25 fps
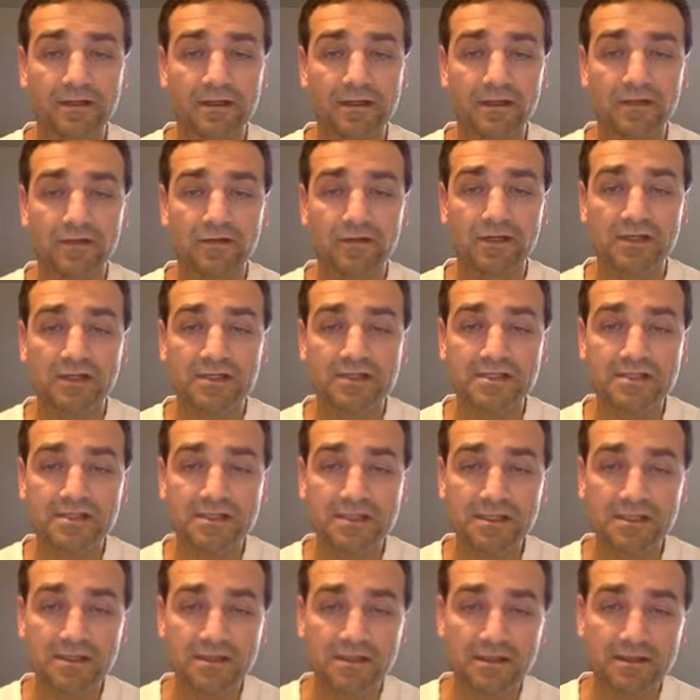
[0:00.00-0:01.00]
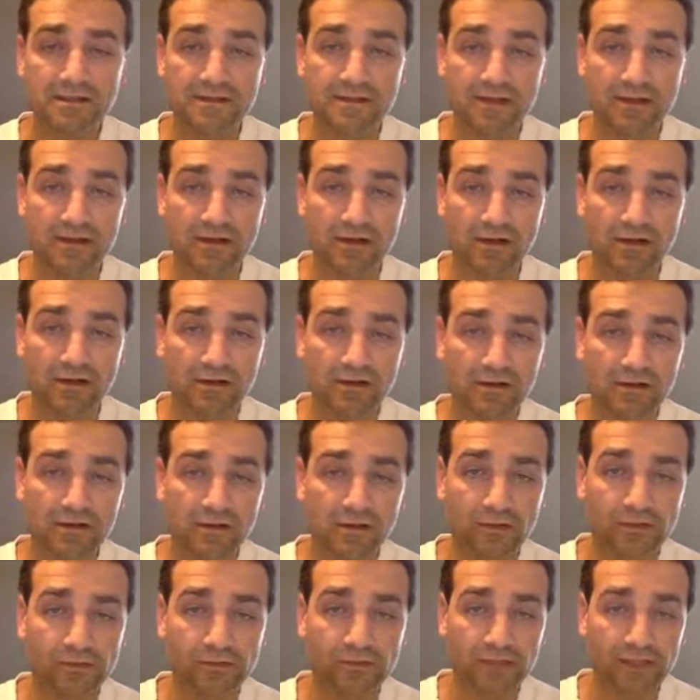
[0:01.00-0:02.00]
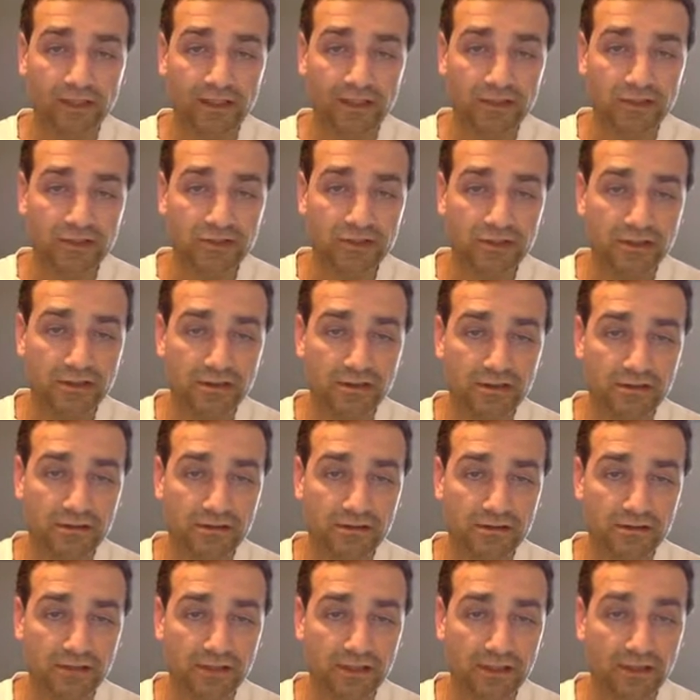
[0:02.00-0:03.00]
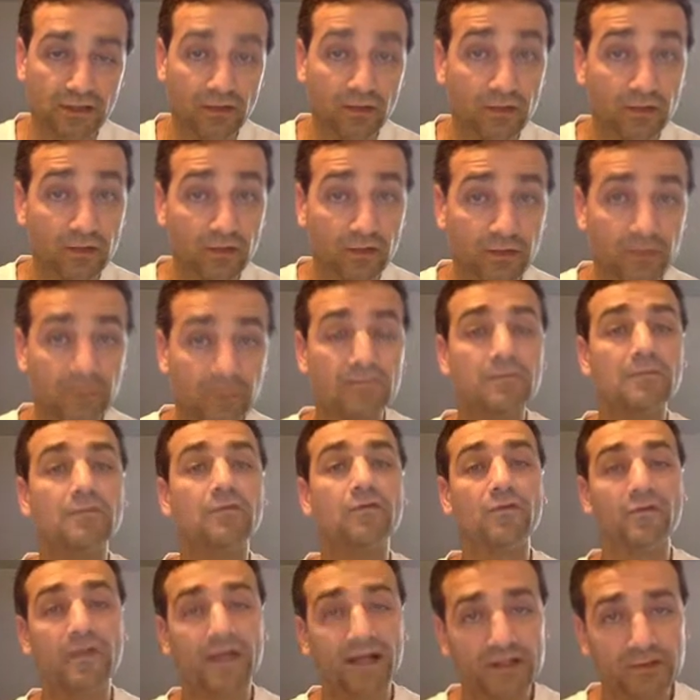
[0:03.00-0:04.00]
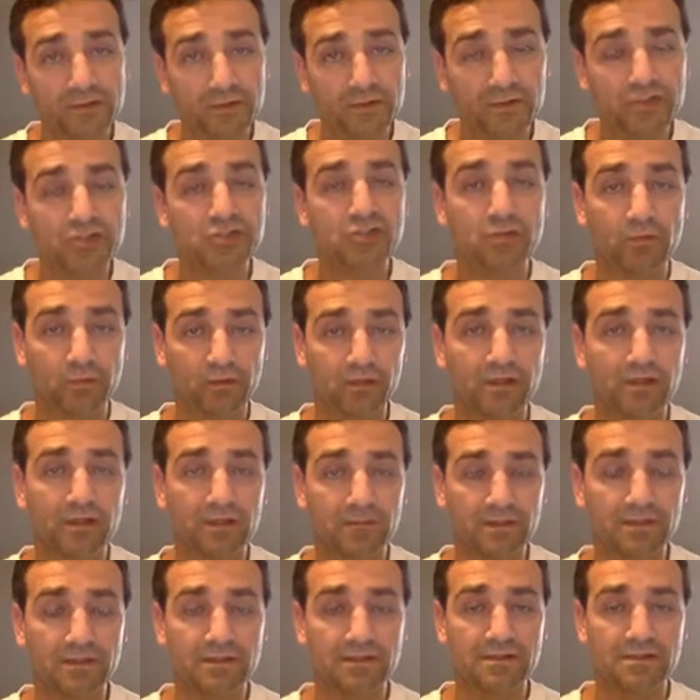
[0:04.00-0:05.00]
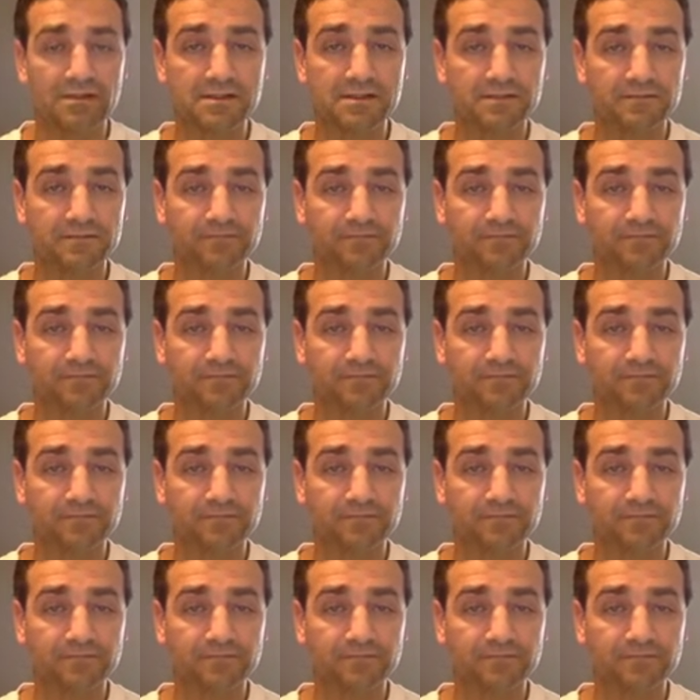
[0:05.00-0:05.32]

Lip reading: You can see that they are arranged in order. So that's what sorting means.